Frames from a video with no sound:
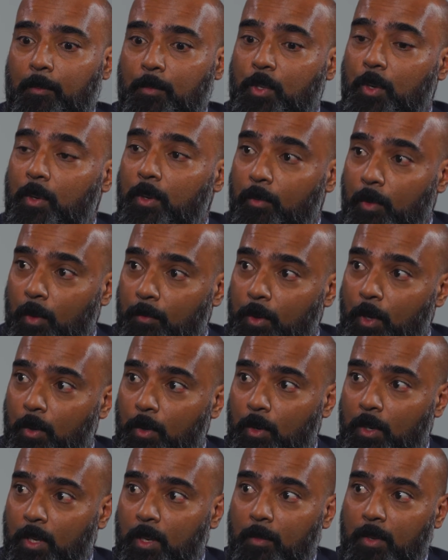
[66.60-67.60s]
to review
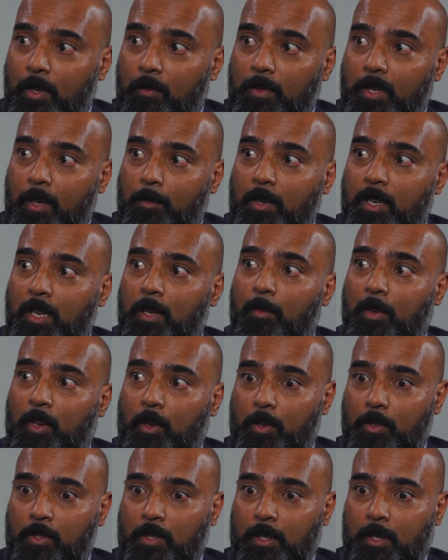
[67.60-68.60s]
your limit of indemnity,
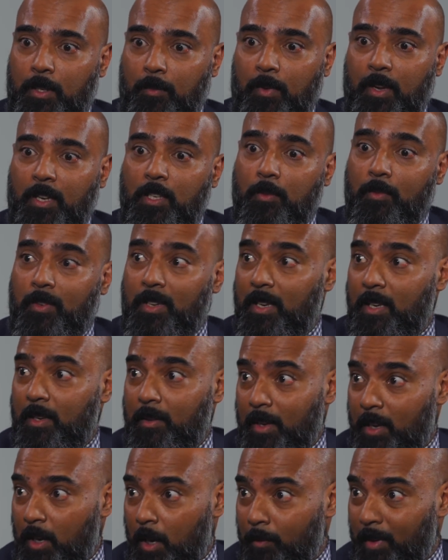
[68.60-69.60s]
because in the event of
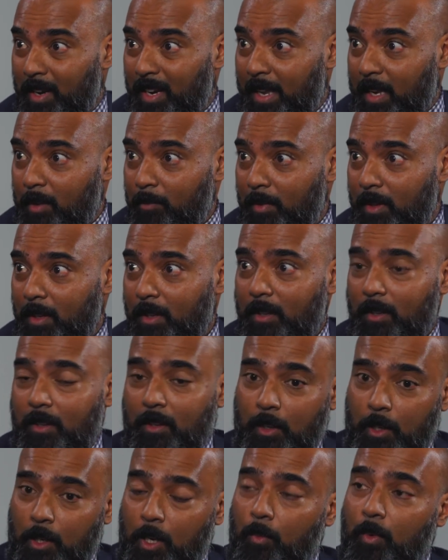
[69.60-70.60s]
a claim,
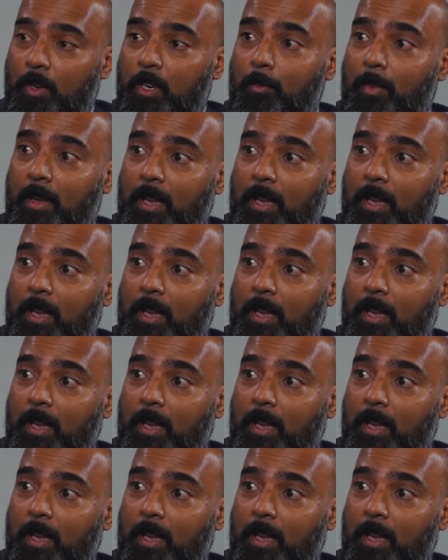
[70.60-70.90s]
you don't want to